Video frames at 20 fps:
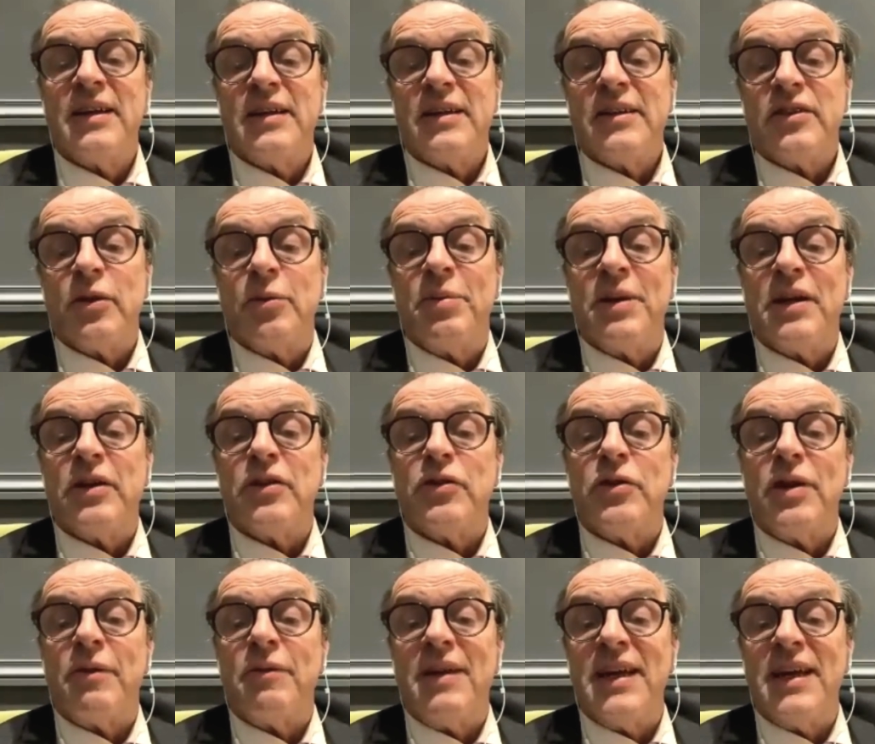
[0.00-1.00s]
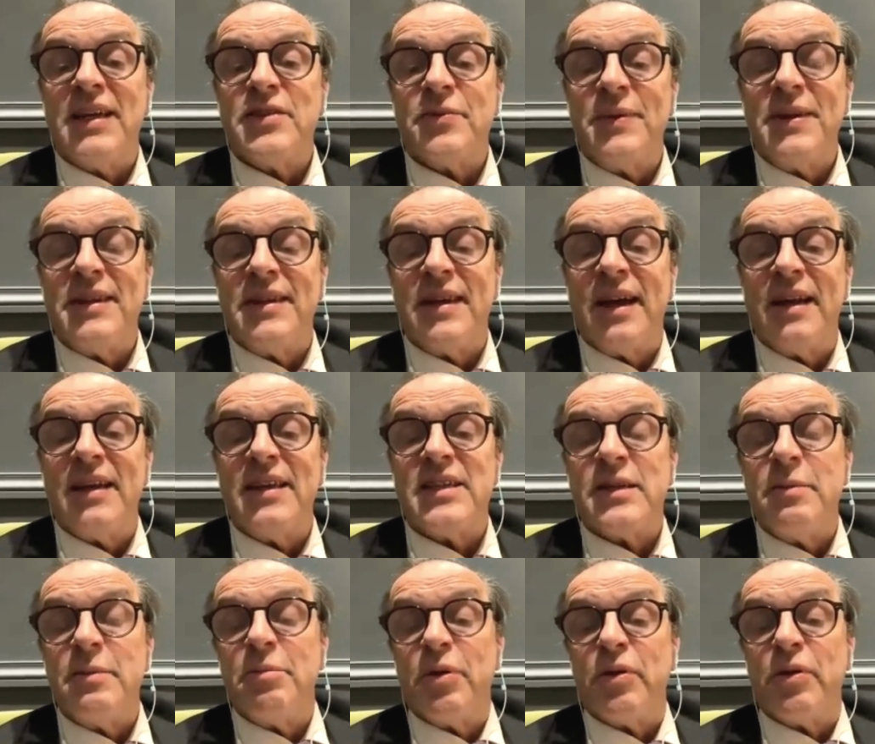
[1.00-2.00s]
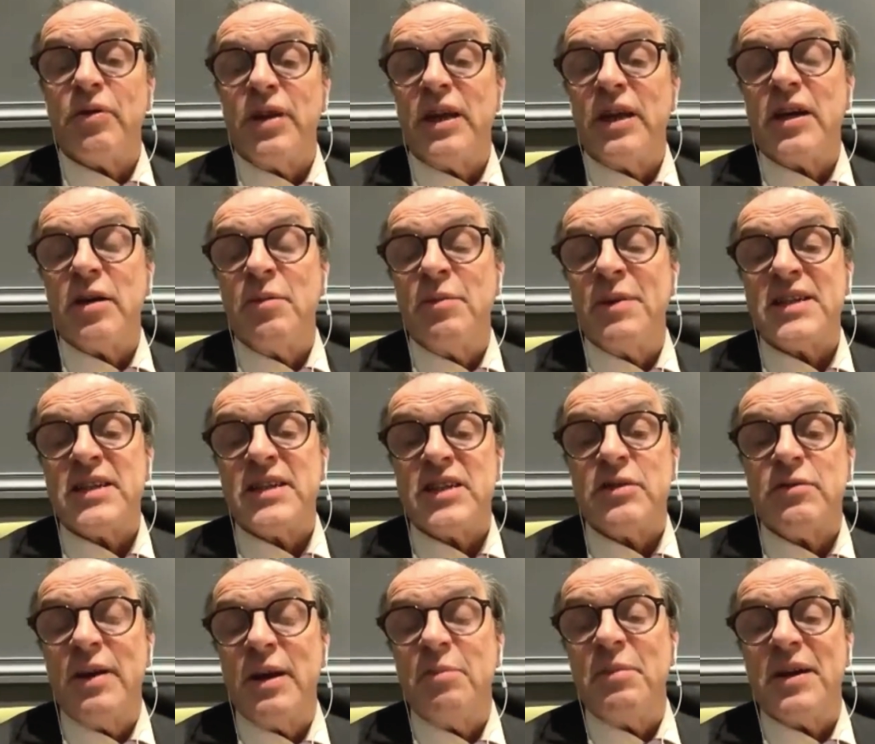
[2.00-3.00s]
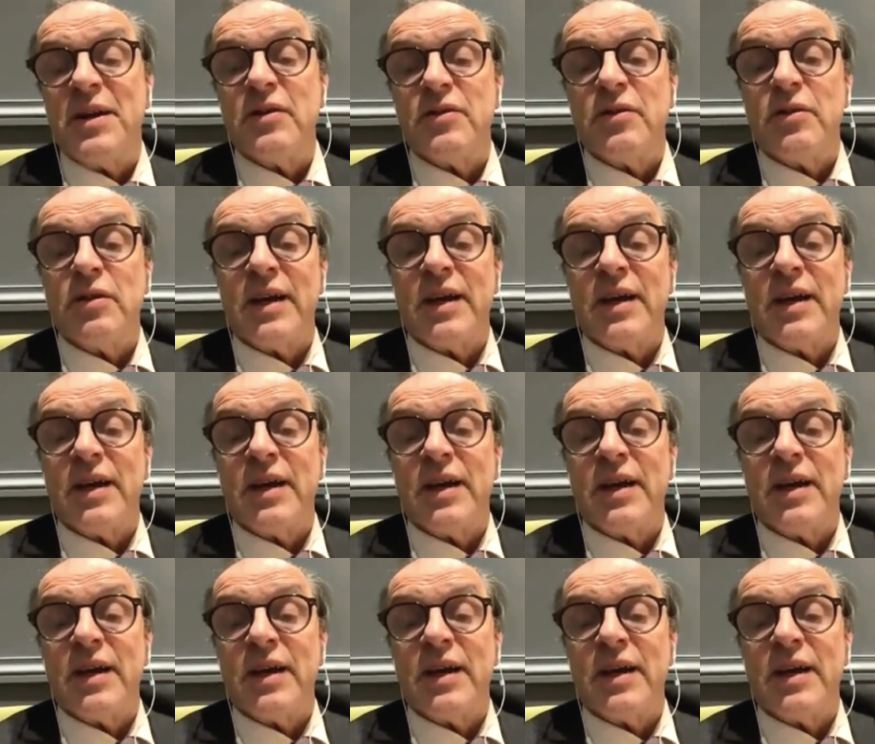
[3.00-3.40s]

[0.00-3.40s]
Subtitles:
So because you have less retail, it's important. E-commerce is great because you